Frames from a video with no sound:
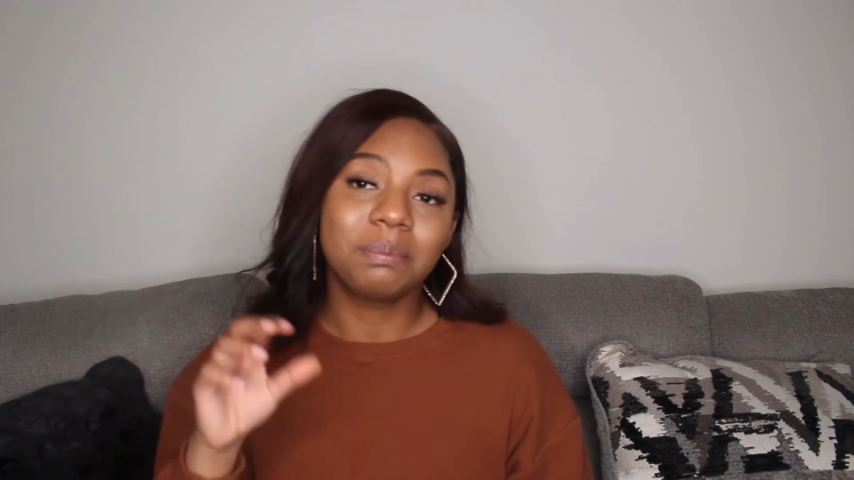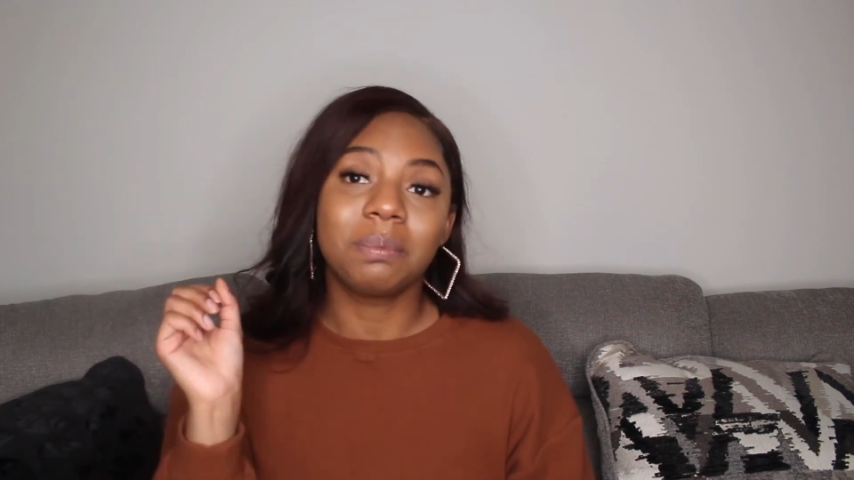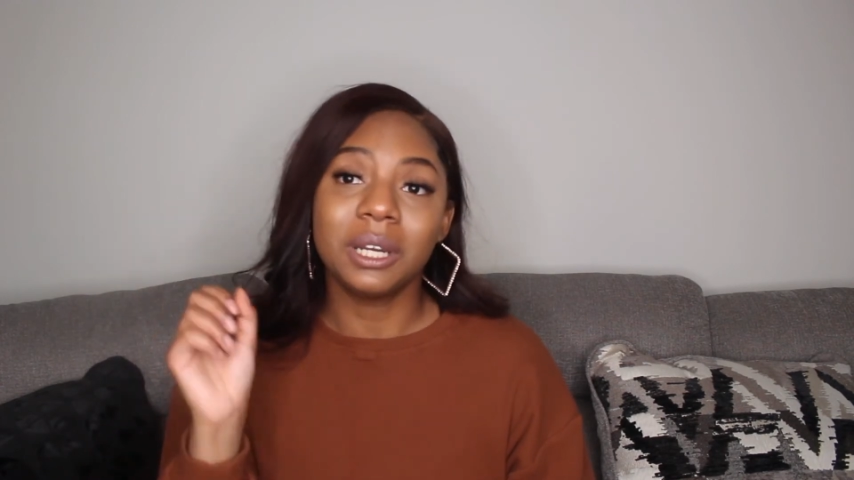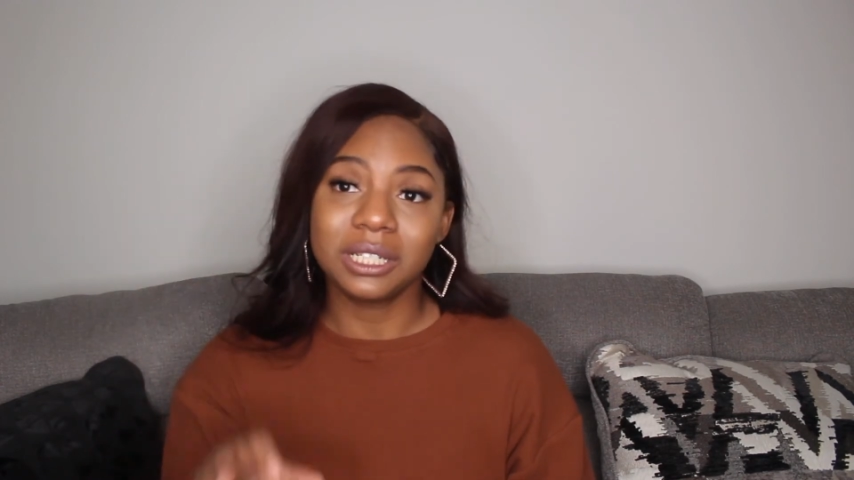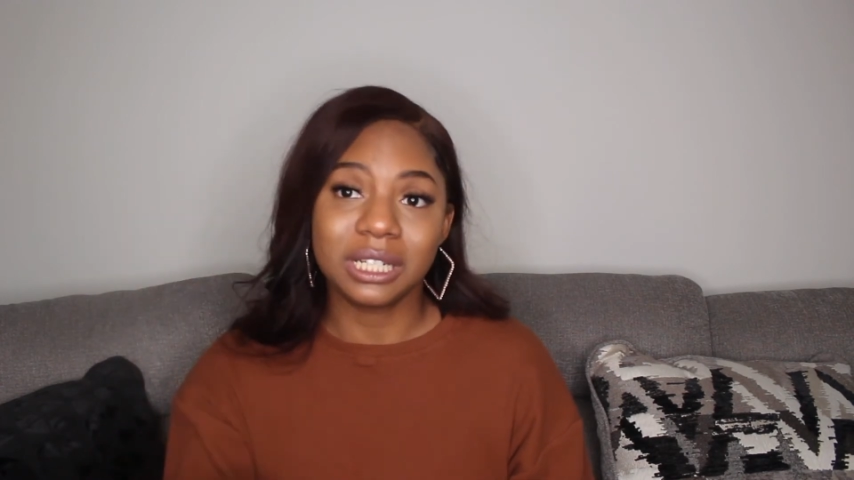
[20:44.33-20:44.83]

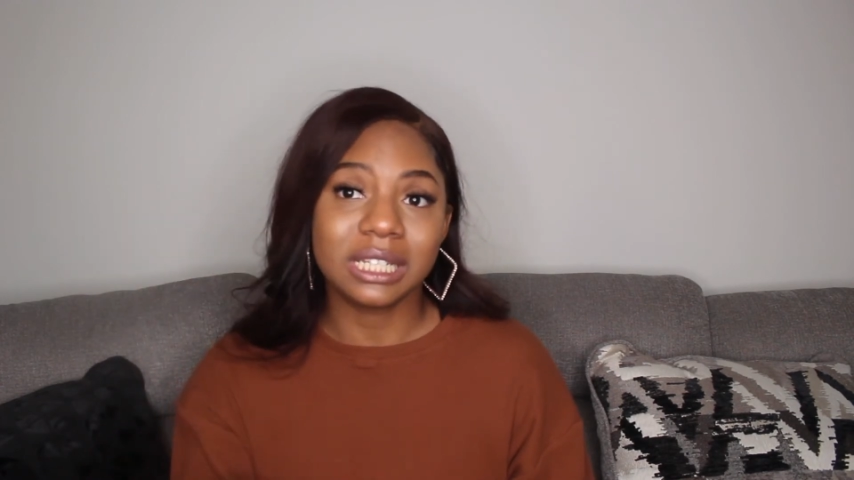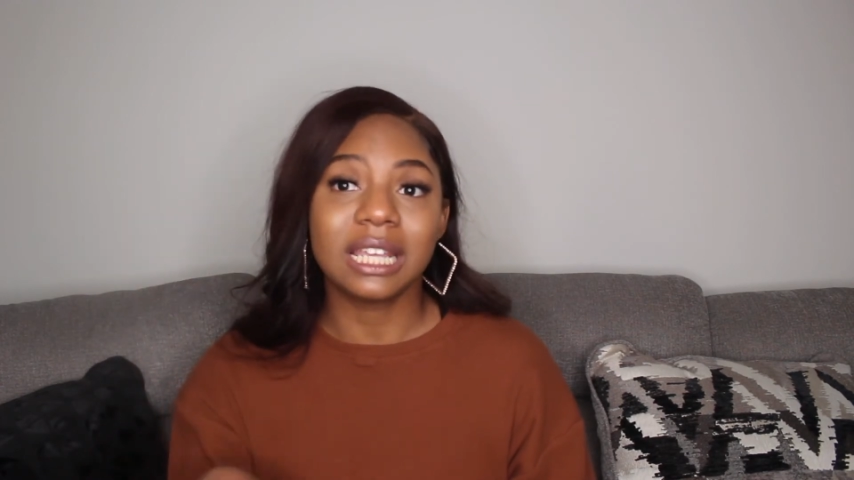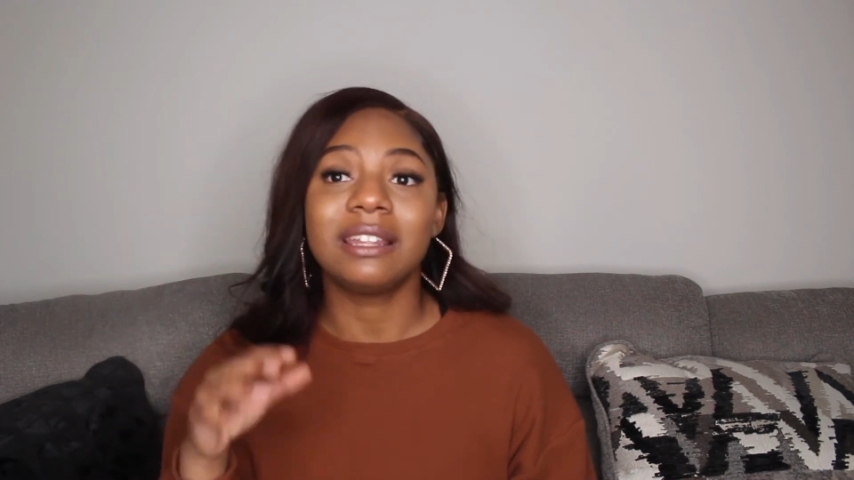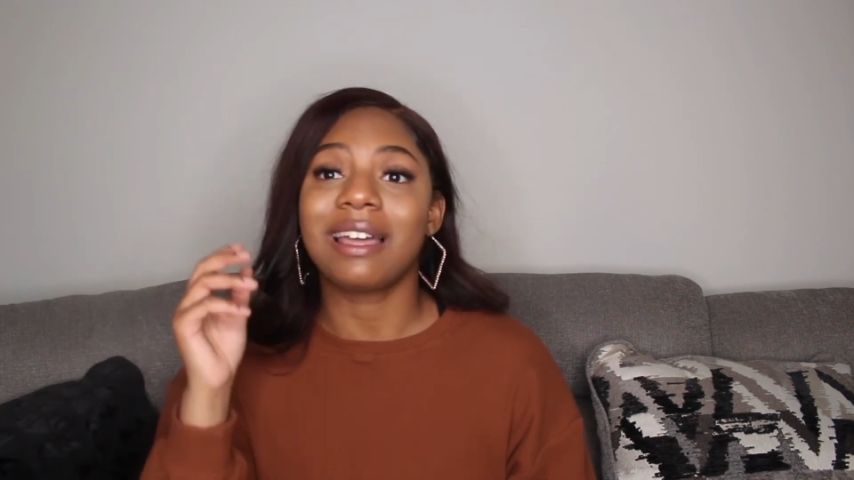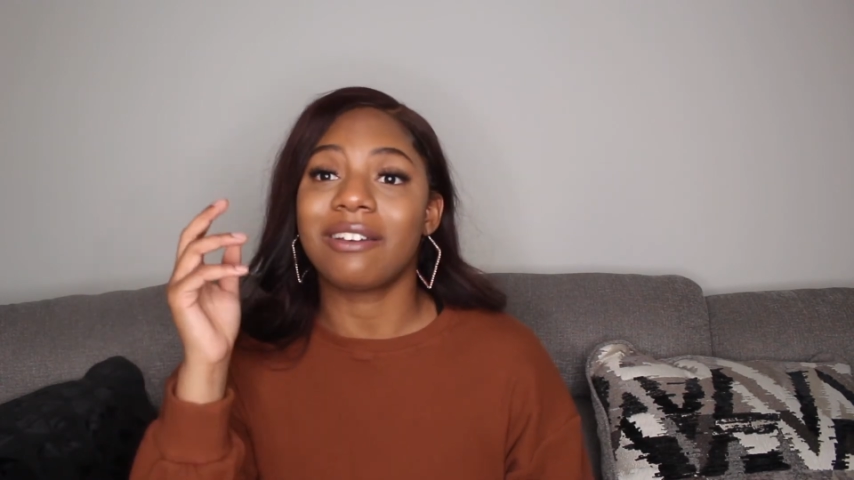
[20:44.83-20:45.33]
pushes,
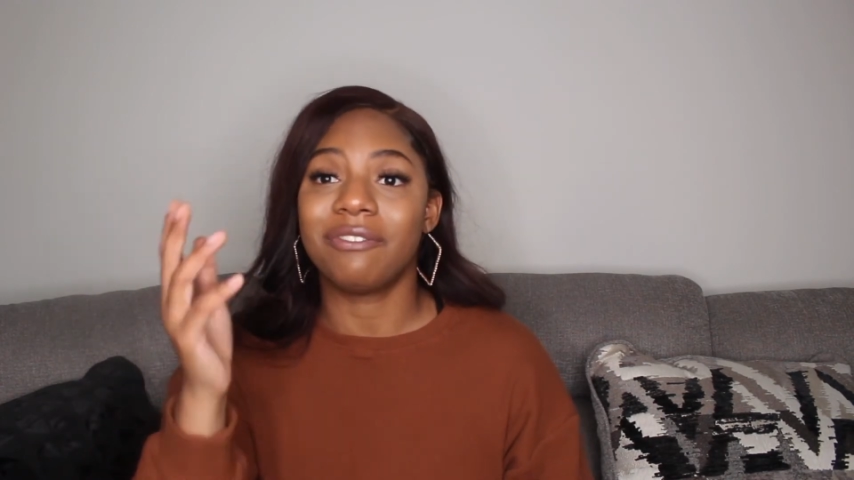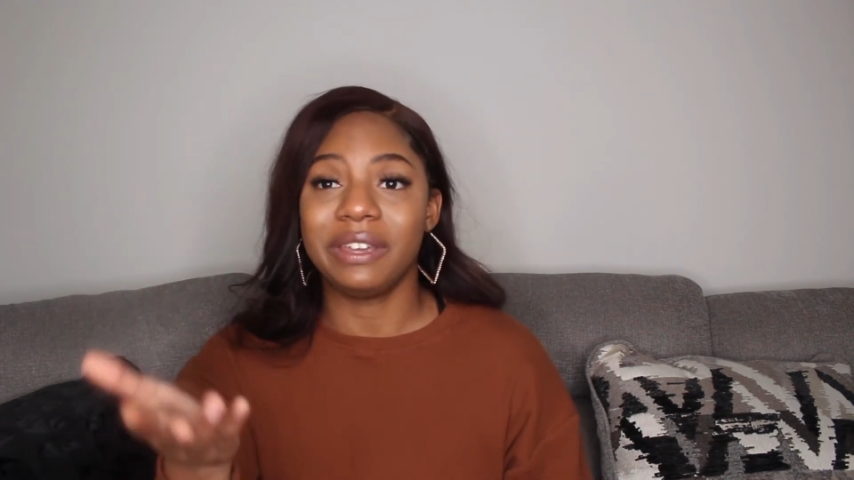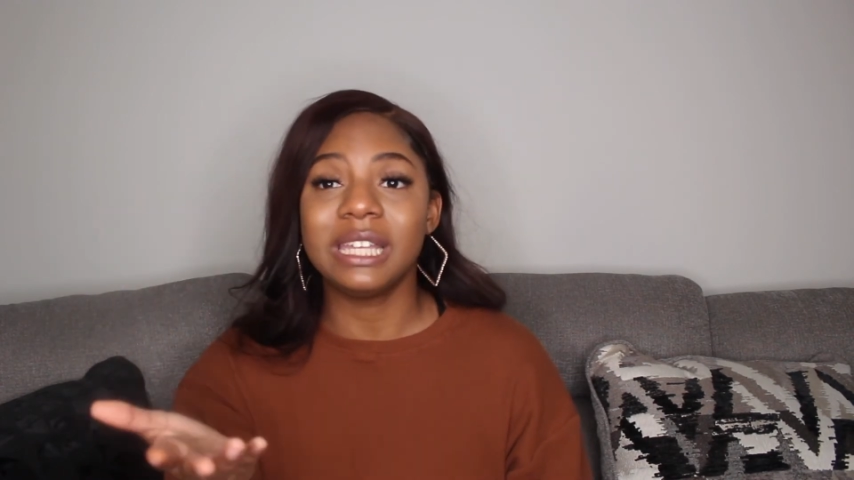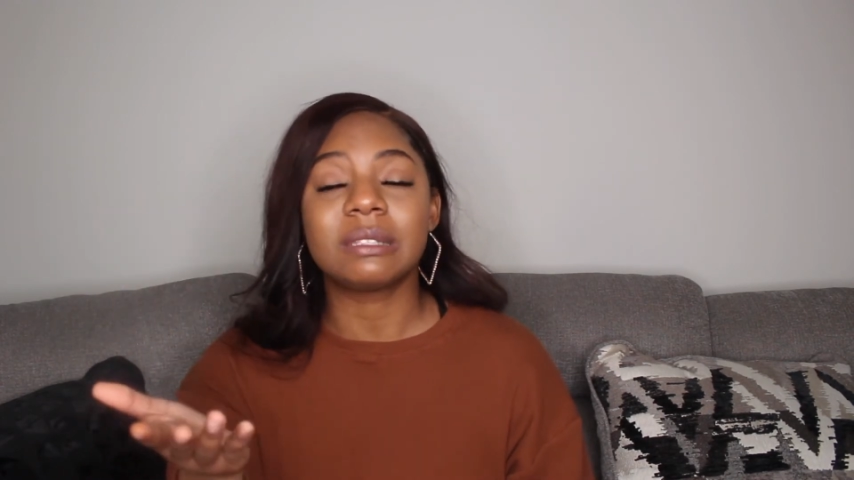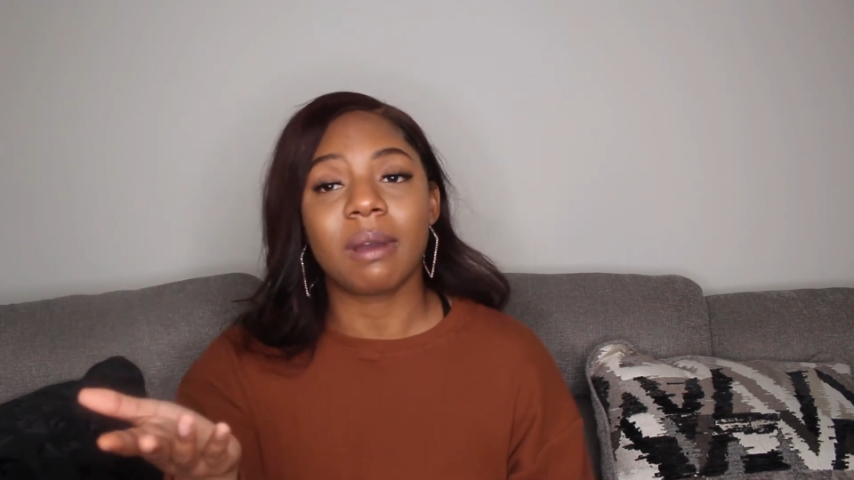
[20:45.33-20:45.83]
it like
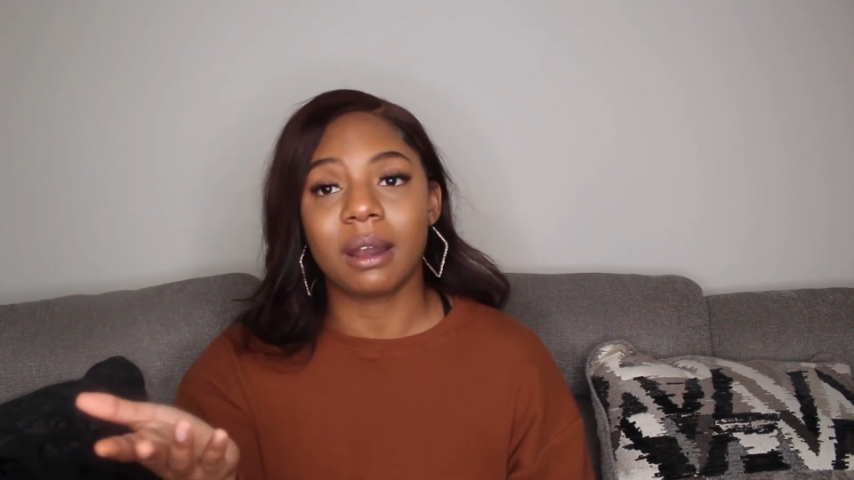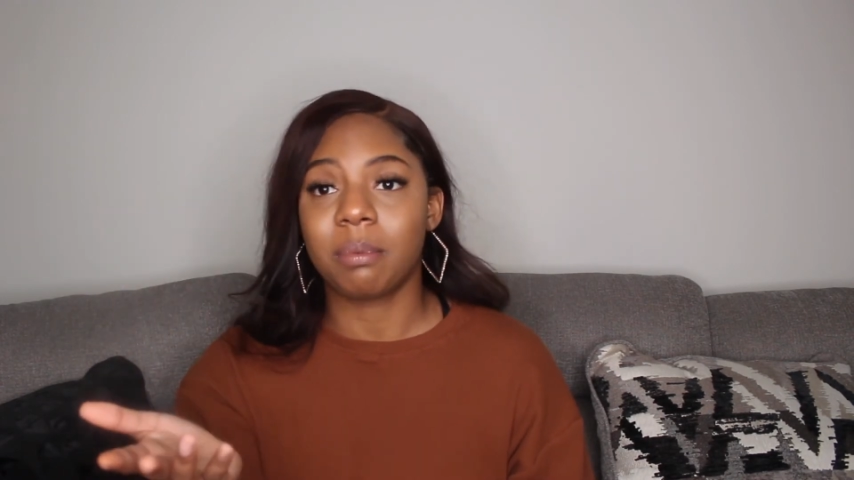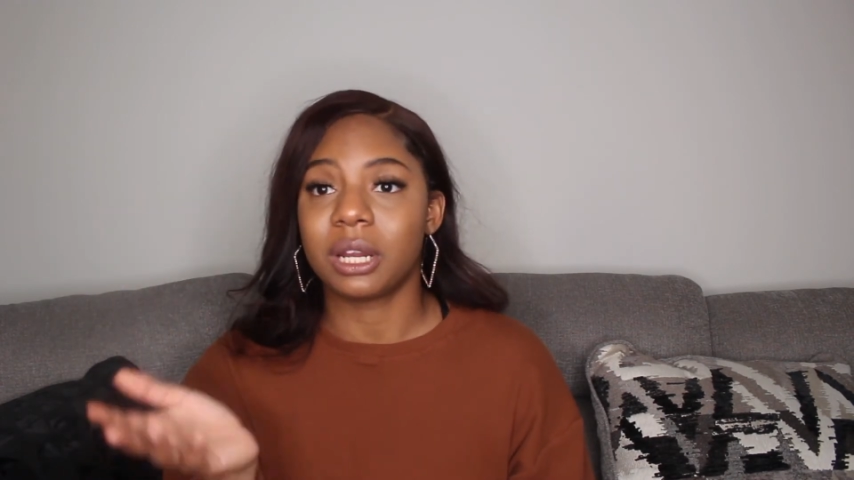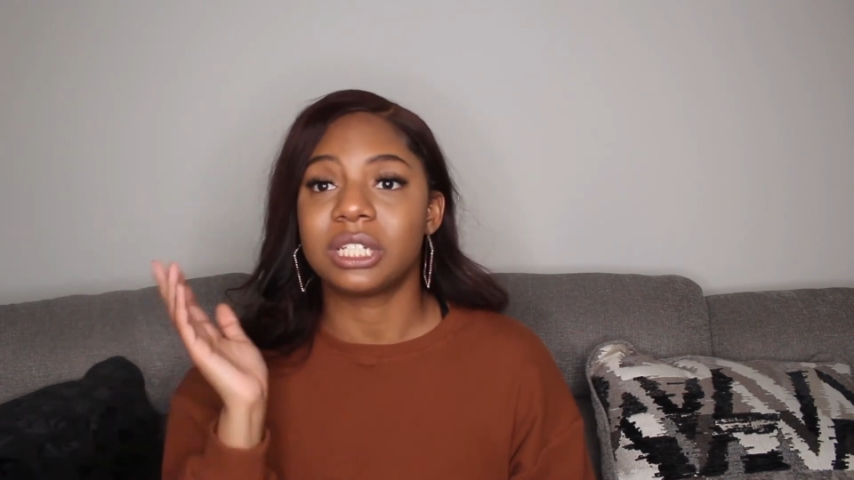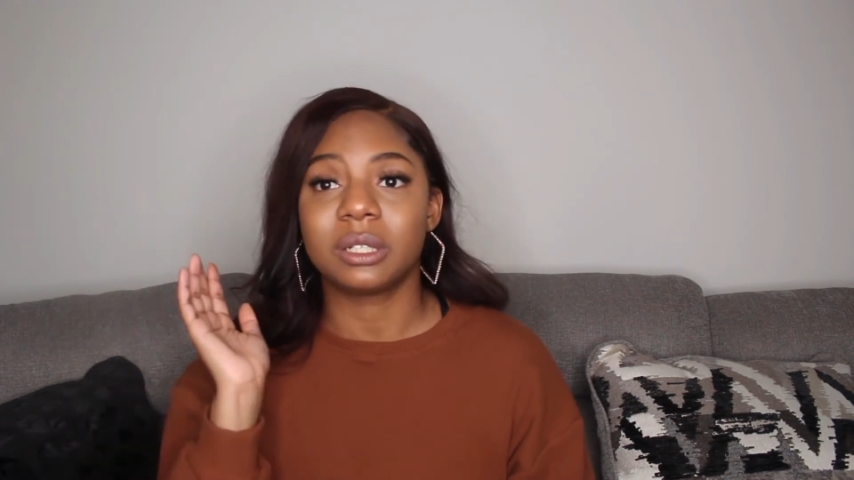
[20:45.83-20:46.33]
feeds my
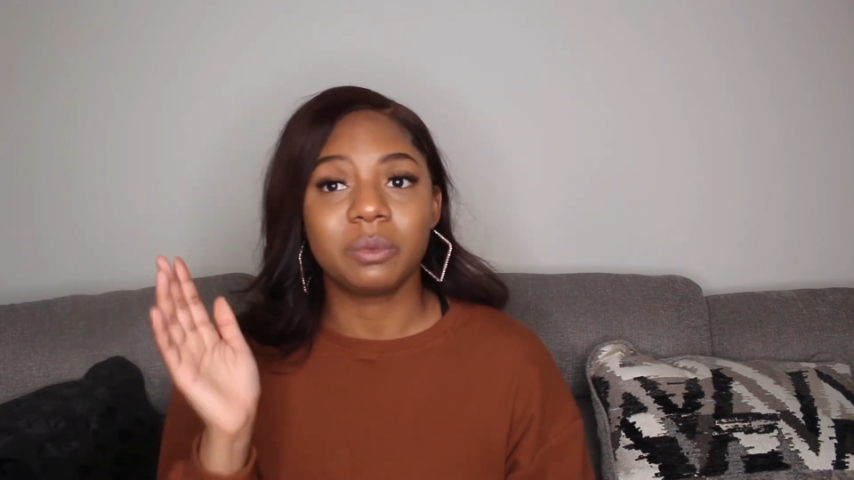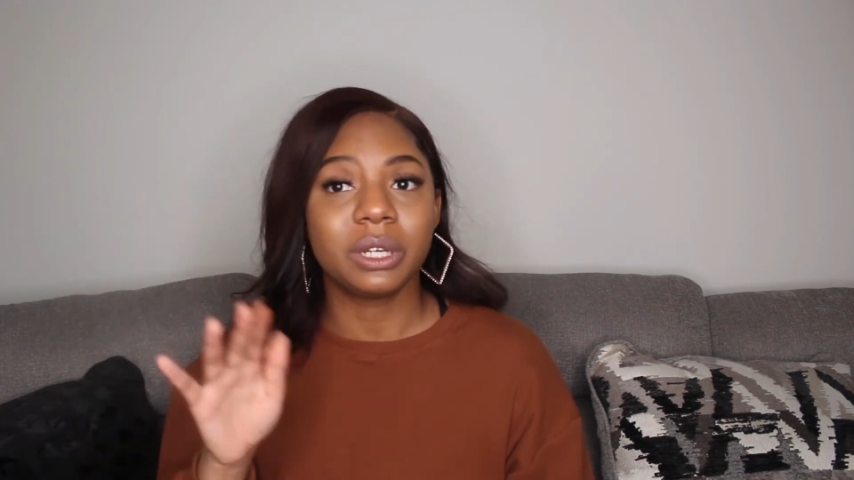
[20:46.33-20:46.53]
depression,